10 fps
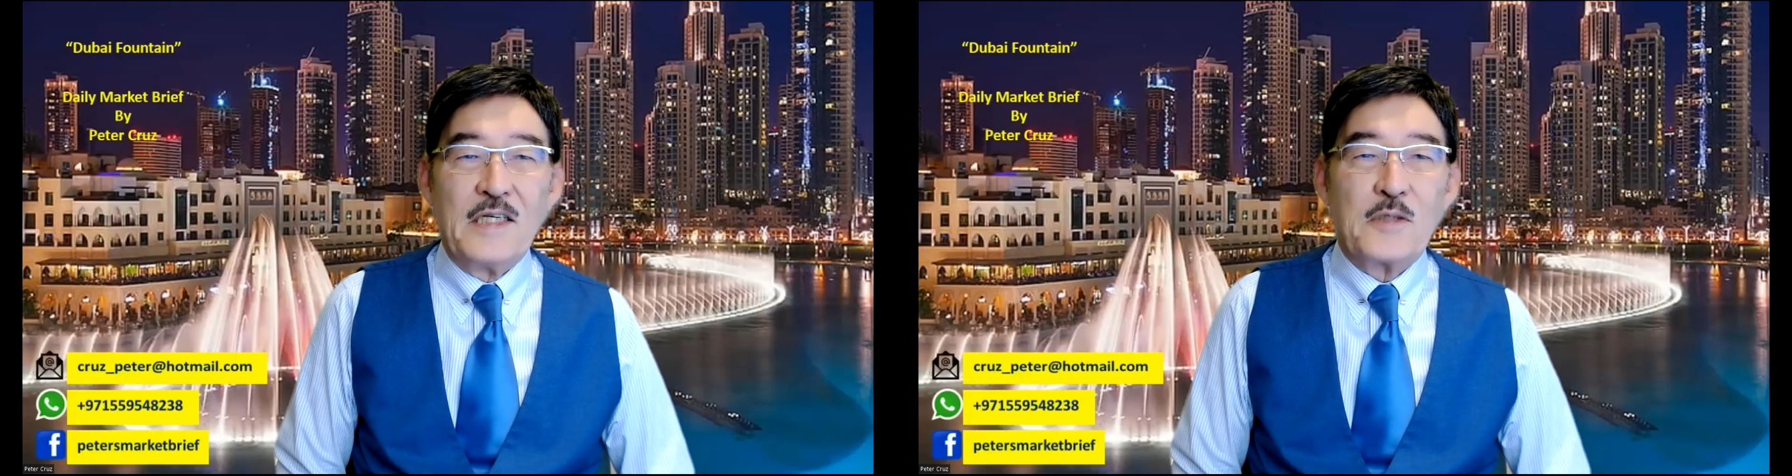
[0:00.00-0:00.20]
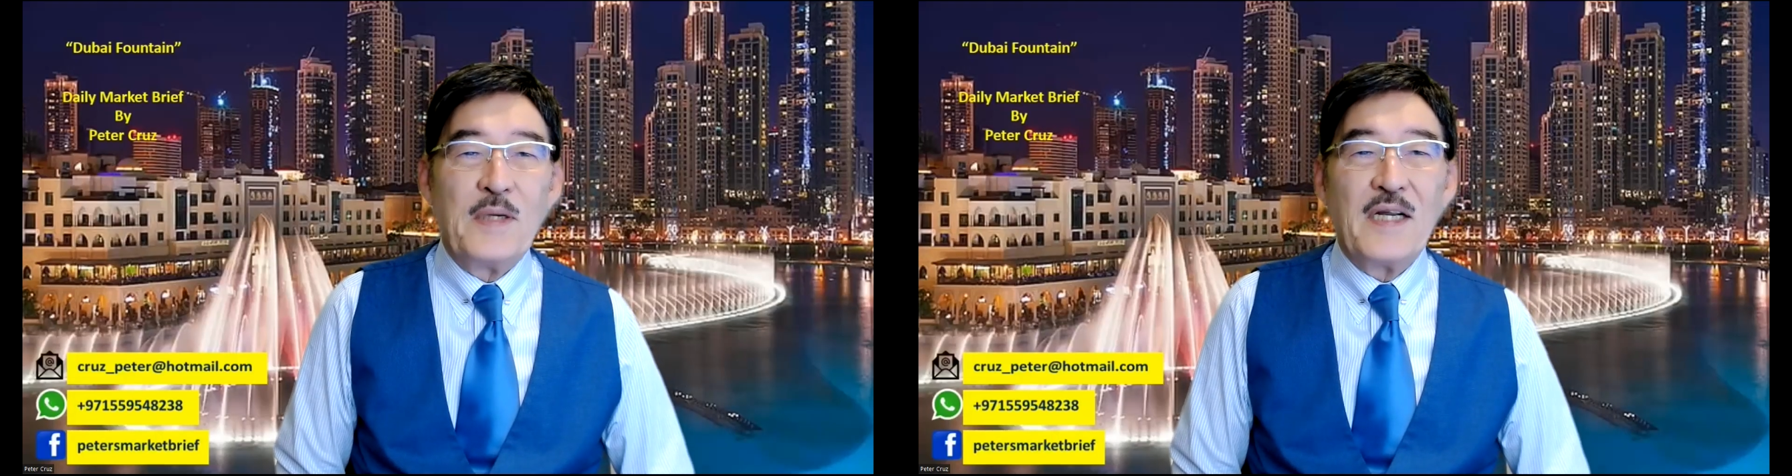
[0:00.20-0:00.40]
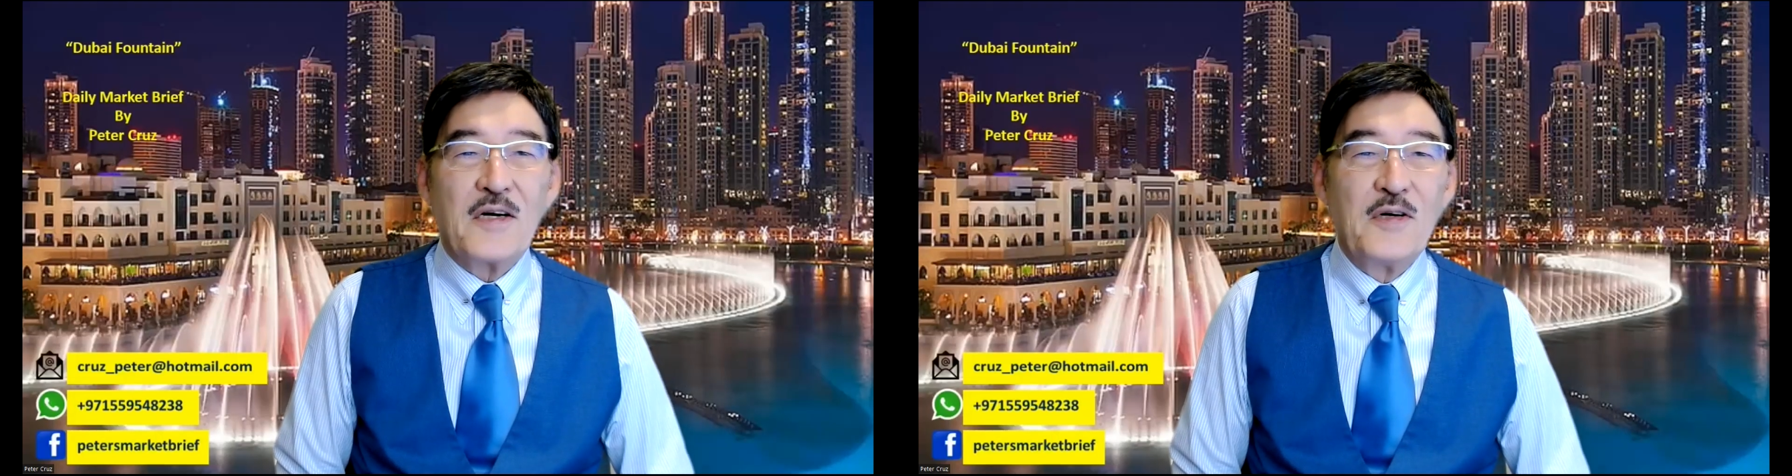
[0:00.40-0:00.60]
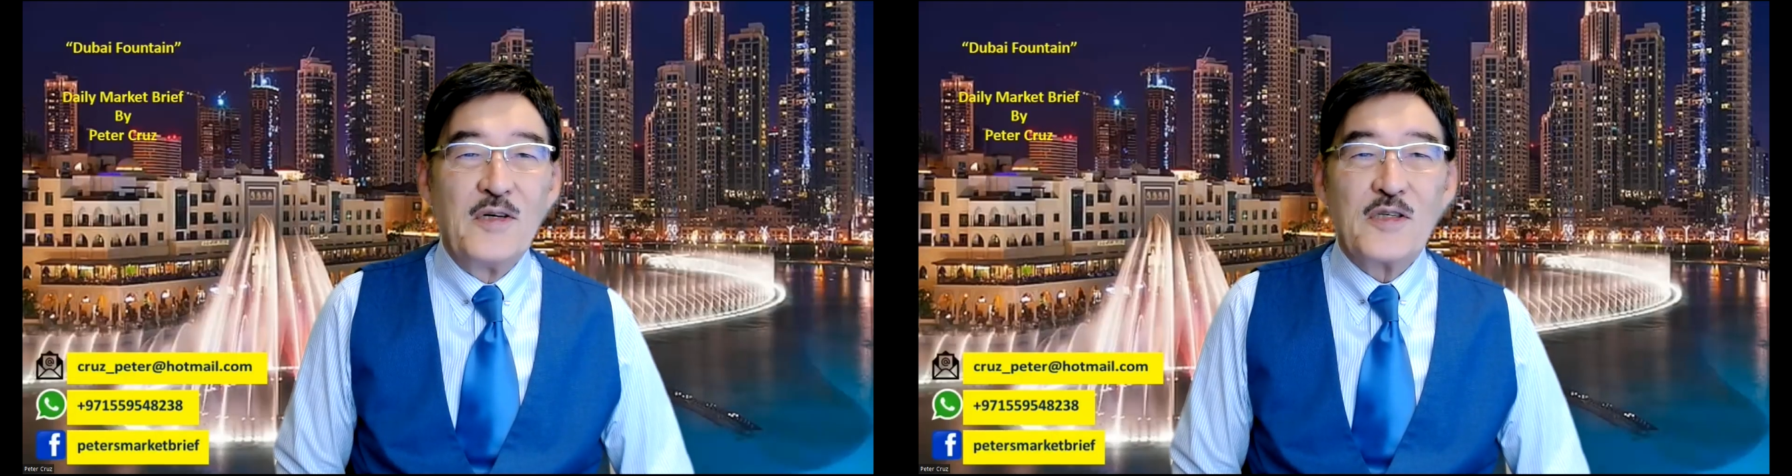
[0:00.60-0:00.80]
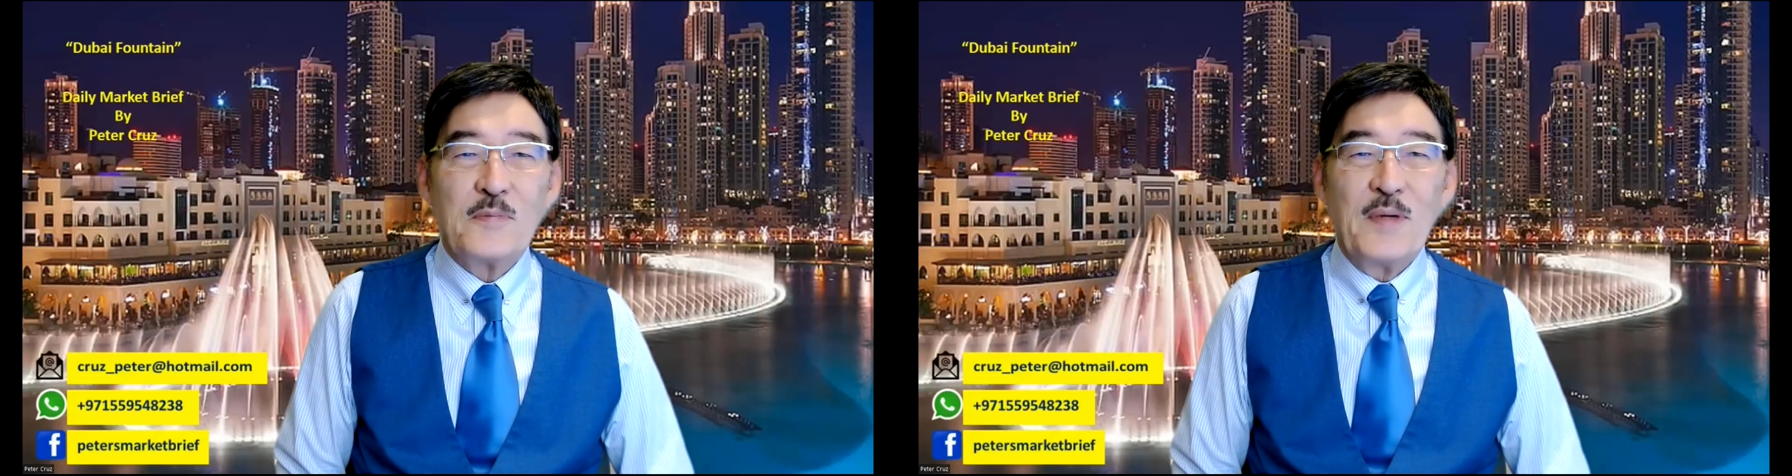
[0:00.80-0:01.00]
It's Peter
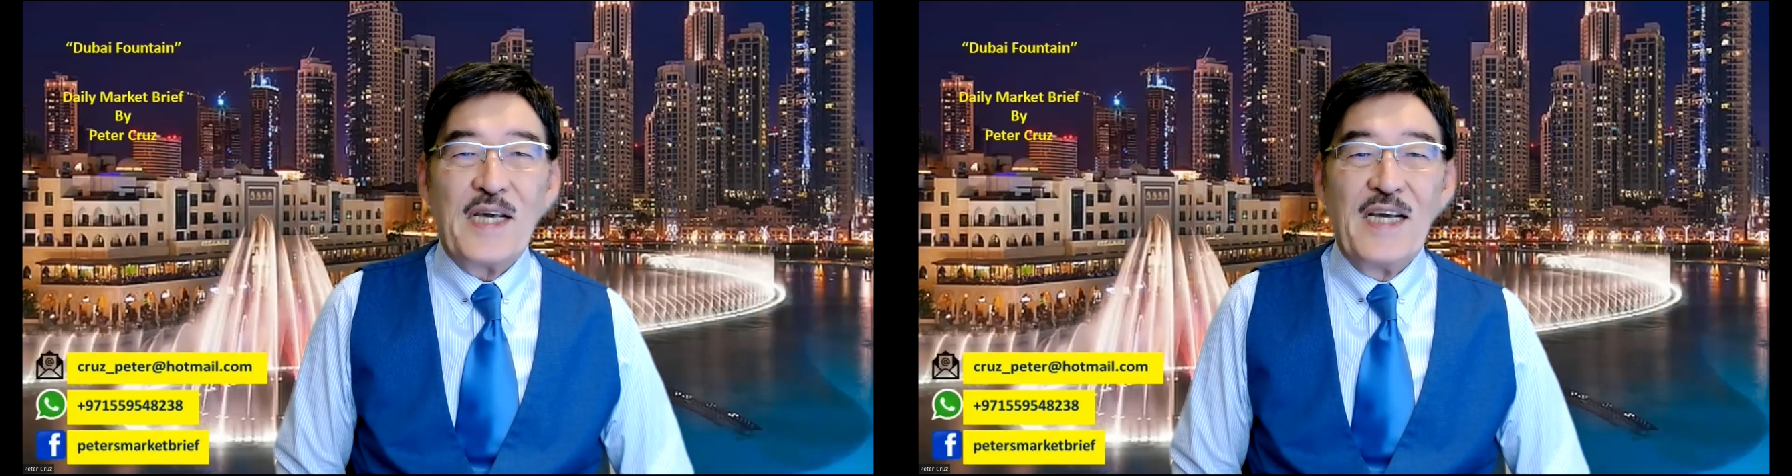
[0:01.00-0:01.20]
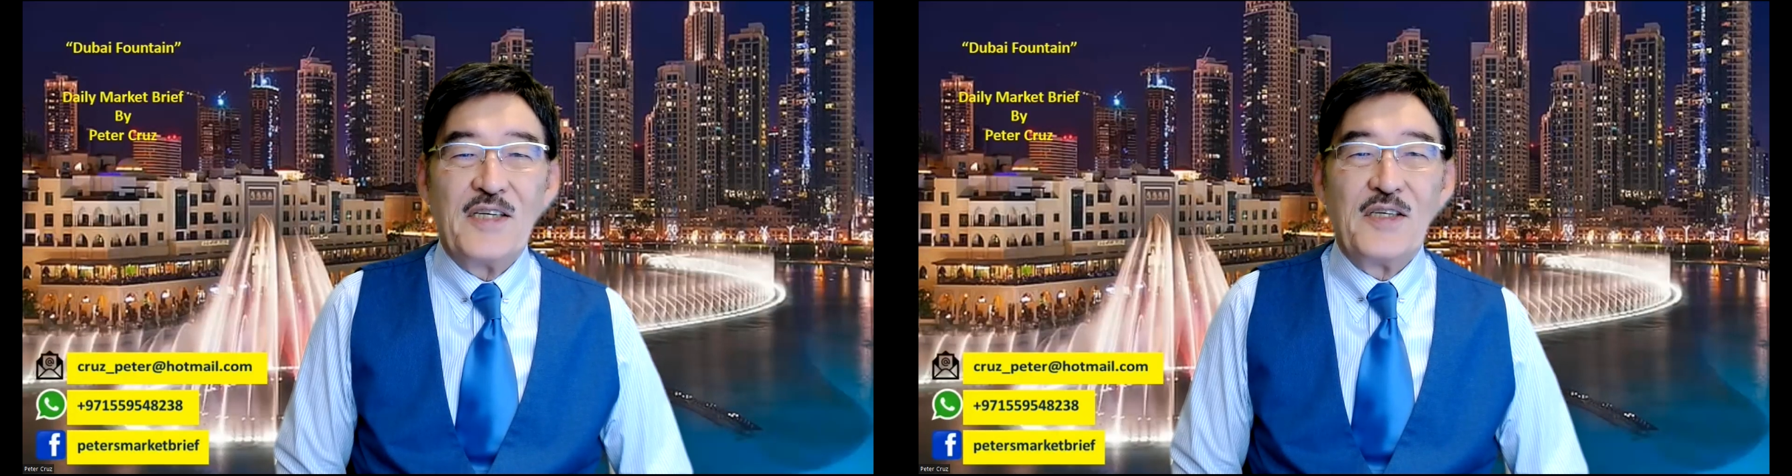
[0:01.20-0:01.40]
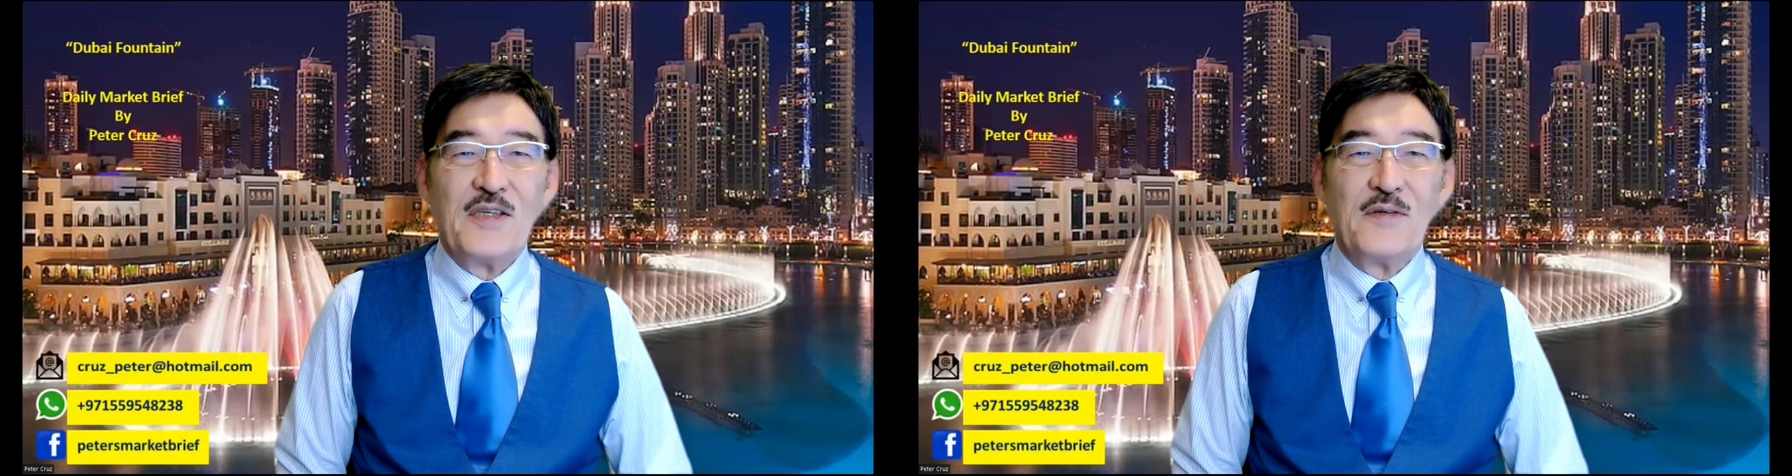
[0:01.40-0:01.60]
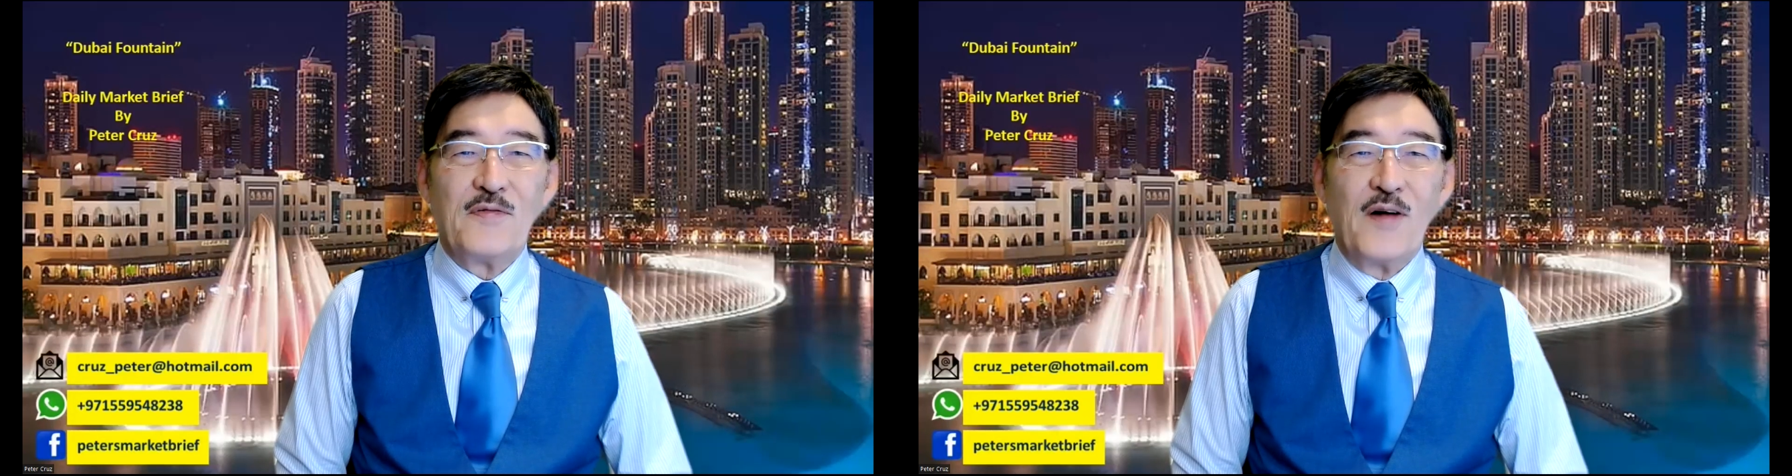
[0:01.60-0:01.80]
Cruz speaking to you